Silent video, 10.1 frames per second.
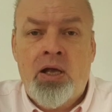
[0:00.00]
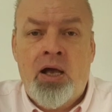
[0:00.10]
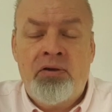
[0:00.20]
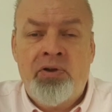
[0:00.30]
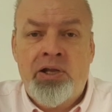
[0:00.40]

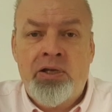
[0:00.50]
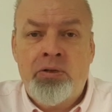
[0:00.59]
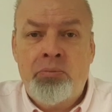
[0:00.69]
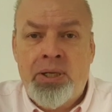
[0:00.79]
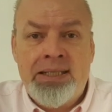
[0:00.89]
I've had an
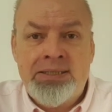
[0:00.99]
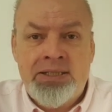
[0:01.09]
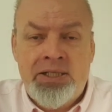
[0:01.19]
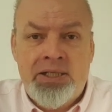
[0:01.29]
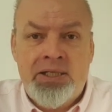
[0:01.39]

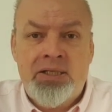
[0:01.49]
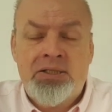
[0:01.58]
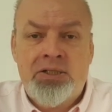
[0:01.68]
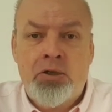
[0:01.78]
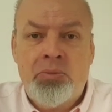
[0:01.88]
amazing year.
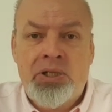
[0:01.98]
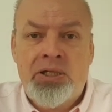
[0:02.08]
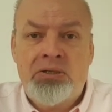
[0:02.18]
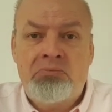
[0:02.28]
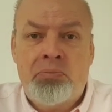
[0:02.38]
So
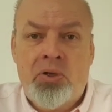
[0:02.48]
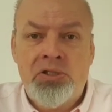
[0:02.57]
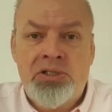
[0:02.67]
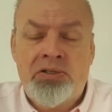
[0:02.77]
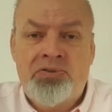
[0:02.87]
many
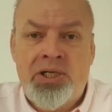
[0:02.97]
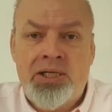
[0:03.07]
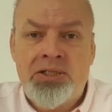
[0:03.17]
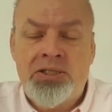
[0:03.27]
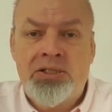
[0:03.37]
positive
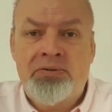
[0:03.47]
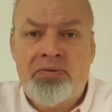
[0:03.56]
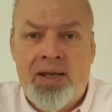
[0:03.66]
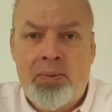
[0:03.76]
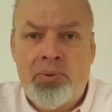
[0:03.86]
changes have
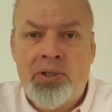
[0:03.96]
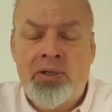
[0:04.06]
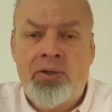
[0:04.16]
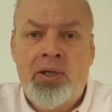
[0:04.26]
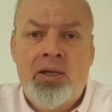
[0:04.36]

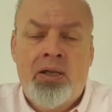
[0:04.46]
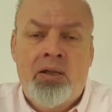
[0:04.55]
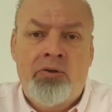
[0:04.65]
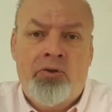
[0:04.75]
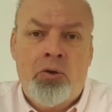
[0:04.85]
happened.
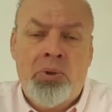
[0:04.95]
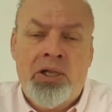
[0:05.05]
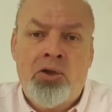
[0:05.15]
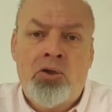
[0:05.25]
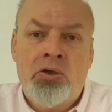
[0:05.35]
So
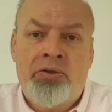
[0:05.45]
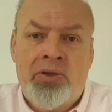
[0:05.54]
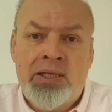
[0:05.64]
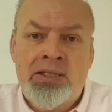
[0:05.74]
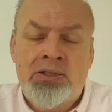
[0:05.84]
many good
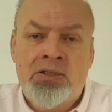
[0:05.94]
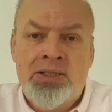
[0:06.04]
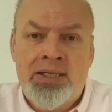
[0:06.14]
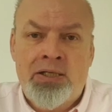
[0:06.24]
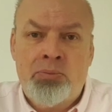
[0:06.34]
things are
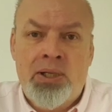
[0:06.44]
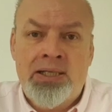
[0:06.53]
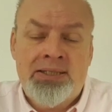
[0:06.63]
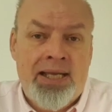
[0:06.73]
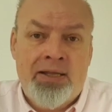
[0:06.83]
taking
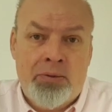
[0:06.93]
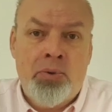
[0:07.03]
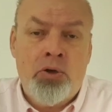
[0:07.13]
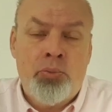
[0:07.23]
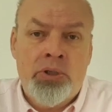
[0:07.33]
place at the
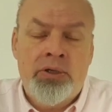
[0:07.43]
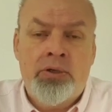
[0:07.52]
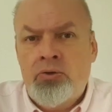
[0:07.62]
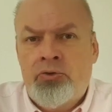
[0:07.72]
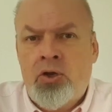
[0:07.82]

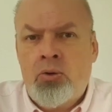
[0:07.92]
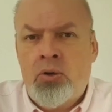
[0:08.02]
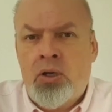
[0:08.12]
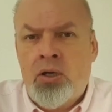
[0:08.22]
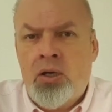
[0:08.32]
moment.
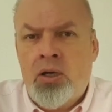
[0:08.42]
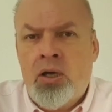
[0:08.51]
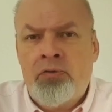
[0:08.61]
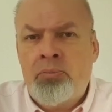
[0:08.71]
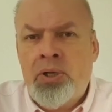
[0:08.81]
So
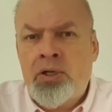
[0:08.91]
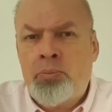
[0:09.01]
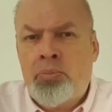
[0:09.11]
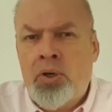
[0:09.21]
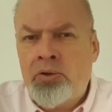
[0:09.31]
I've
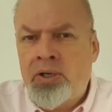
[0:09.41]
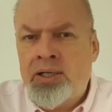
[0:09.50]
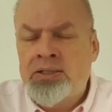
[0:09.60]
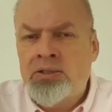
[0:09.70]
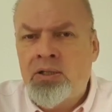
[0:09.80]
made
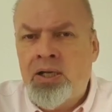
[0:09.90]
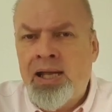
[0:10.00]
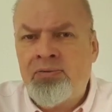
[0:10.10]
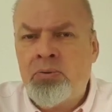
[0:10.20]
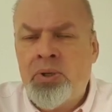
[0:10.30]
progress. I
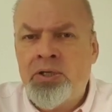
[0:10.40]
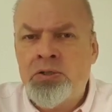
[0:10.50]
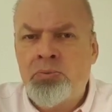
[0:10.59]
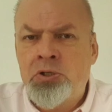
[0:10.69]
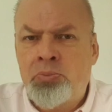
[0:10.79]
haven't made
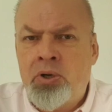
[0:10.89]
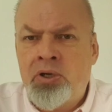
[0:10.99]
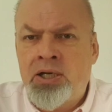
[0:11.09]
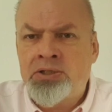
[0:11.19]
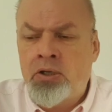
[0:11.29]
as much
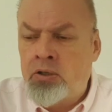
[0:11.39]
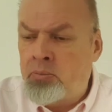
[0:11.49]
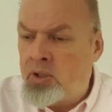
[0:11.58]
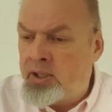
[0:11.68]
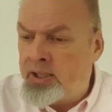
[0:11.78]
progress on
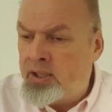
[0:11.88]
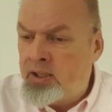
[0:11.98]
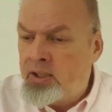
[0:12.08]
my